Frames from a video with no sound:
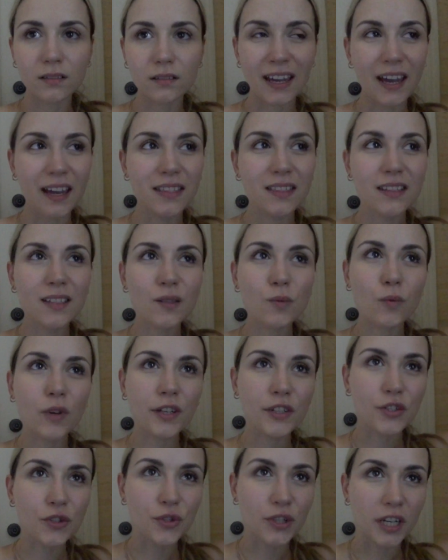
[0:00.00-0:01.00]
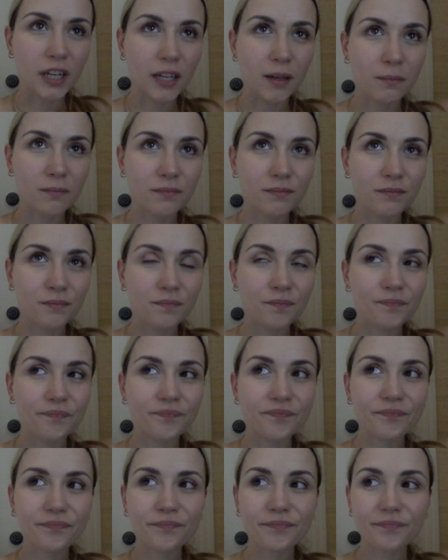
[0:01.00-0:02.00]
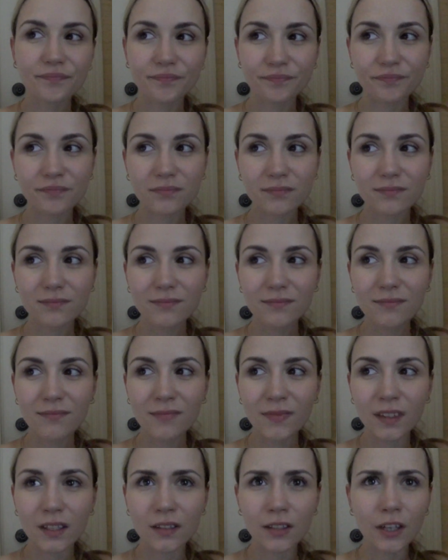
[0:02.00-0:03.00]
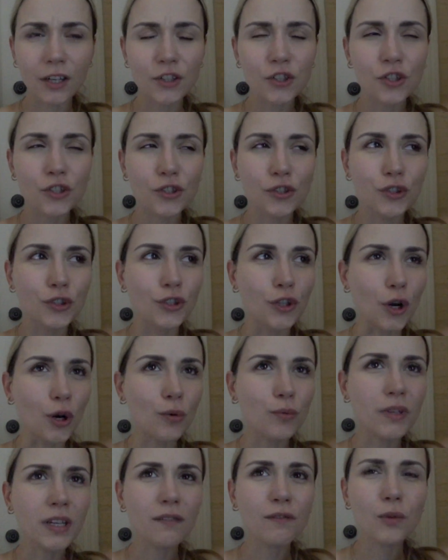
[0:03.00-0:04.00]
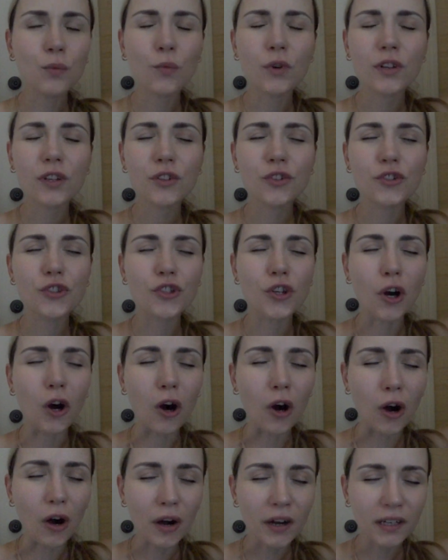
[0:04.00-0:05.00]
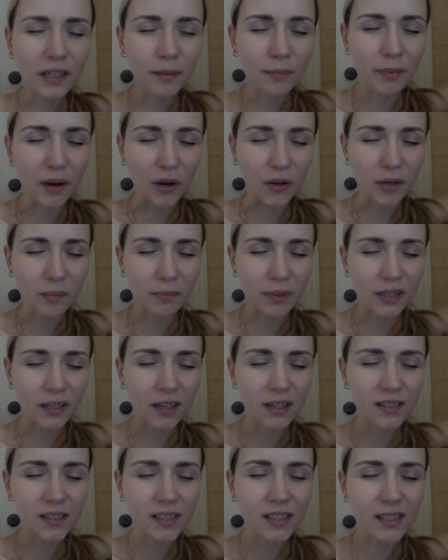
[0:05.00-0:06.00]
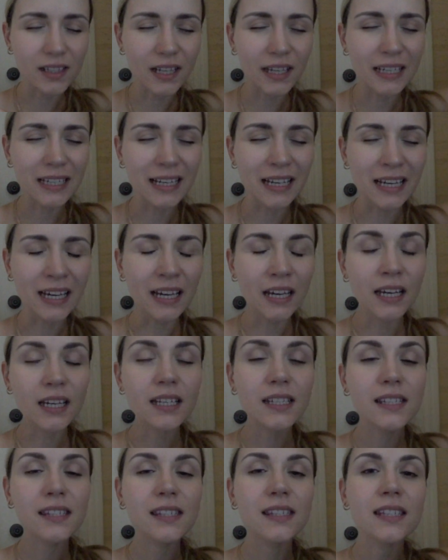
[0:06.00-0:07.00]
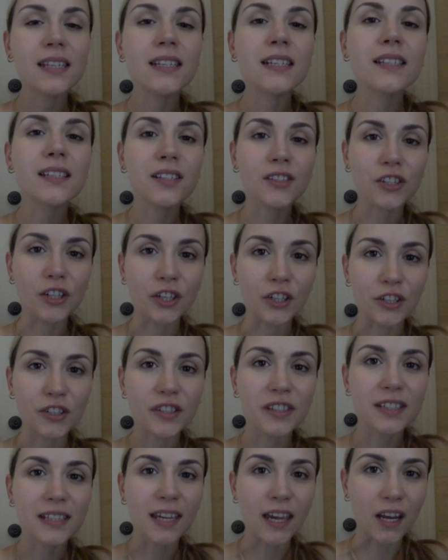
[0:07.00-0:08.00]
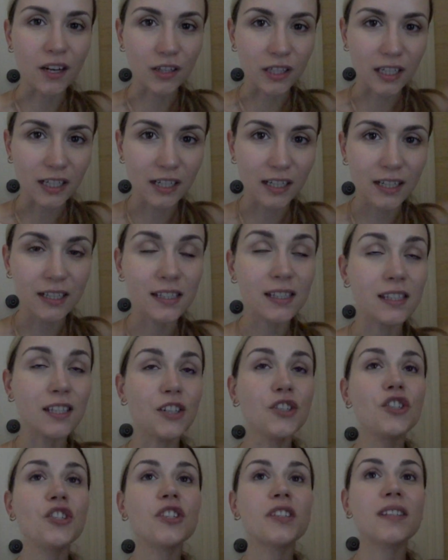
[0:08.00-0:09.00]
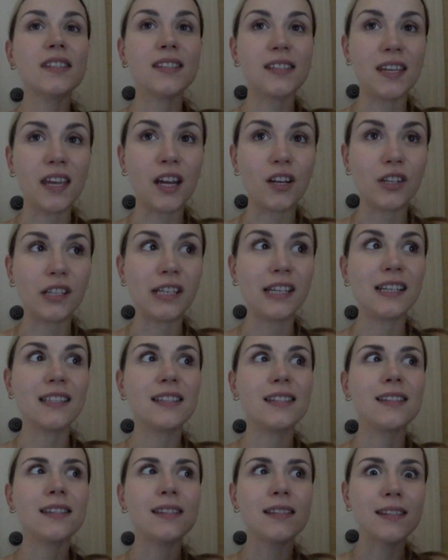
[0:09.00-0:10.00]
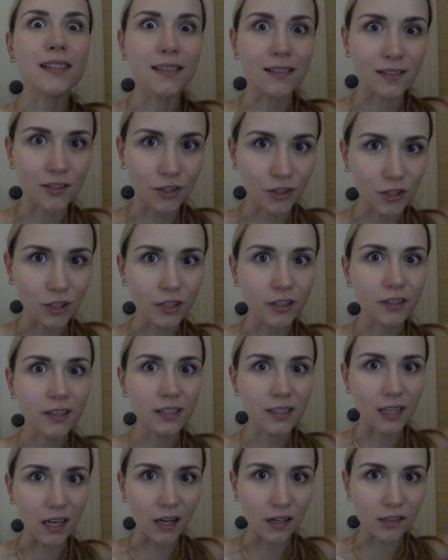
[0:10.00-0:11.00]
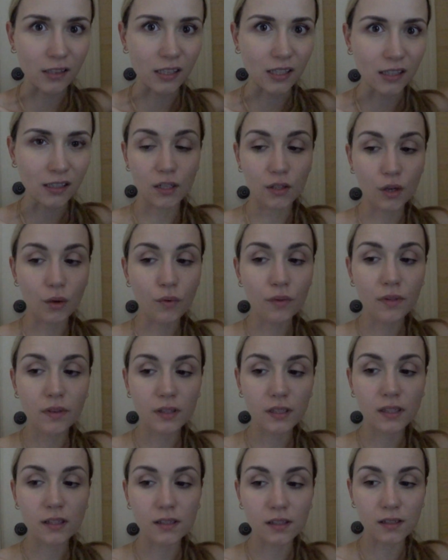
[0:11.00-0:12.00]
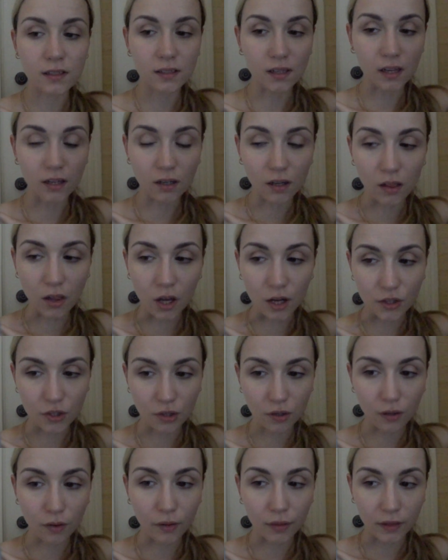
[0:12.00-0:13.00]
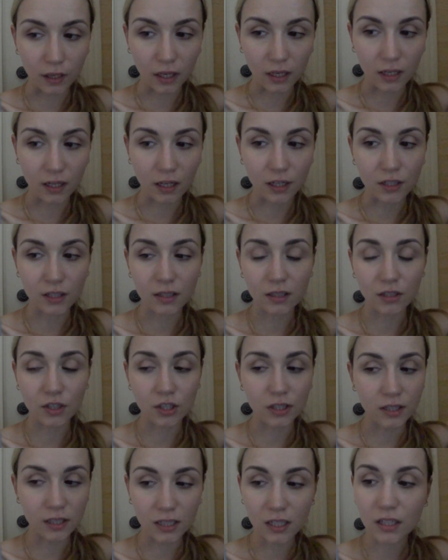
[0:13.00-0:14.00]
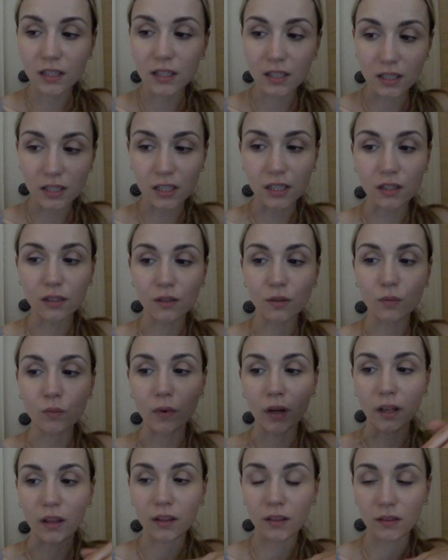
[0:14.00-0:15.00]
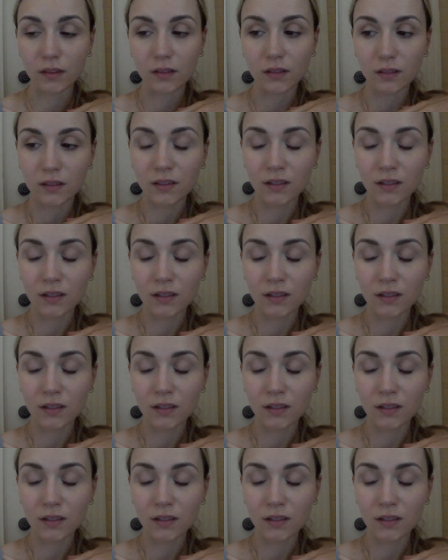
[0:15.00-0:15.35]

I had this one dream that I just don't even want to talk about it because it's like sinister scary. It's not just scary, it's sinister scary. I know that this is a psychological thing and I just need to deal with